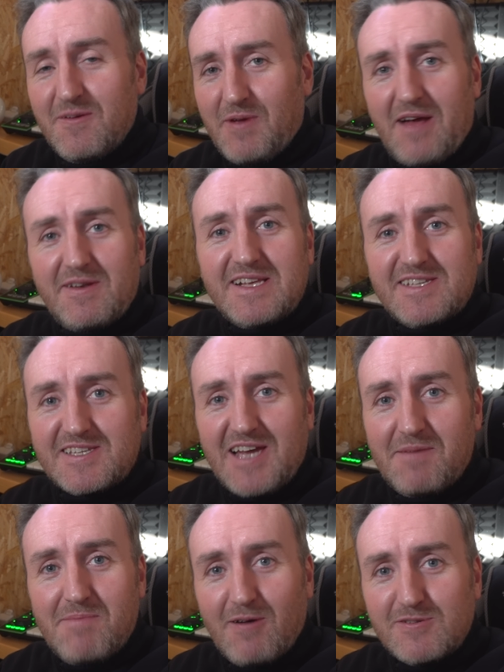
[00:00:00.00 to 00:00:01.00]
We don't need to
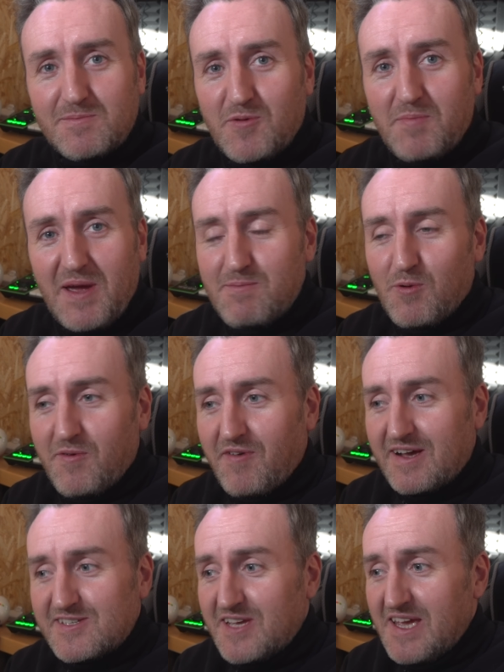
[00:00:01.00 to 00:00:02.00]
take multiple people with
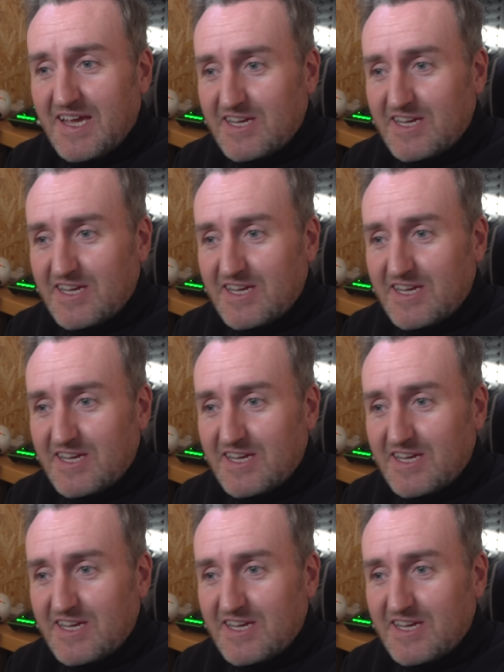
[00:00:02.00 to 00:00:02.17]
us.